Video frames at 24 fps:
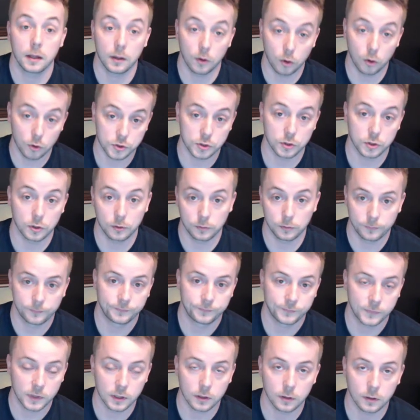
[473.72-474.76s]
also
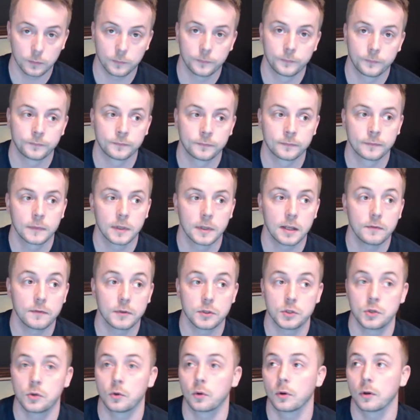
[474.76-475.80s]

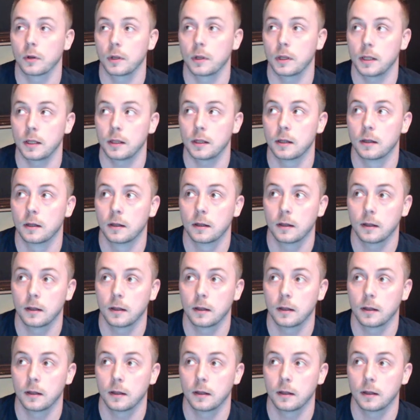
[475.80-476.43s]
inventory